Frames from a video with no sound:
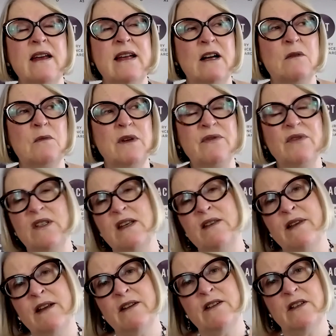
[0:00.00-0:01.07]
And we've seen
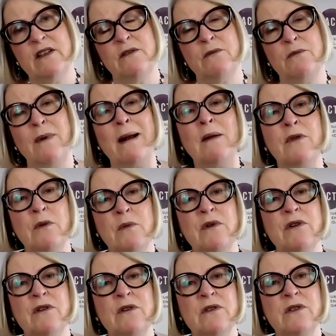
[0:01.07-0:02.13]
that around the
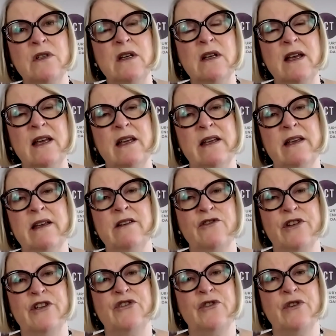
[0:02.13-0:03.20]
world in
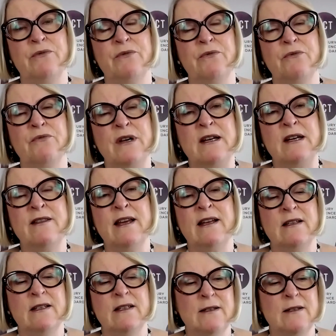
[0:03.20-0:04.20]
Treasury, really that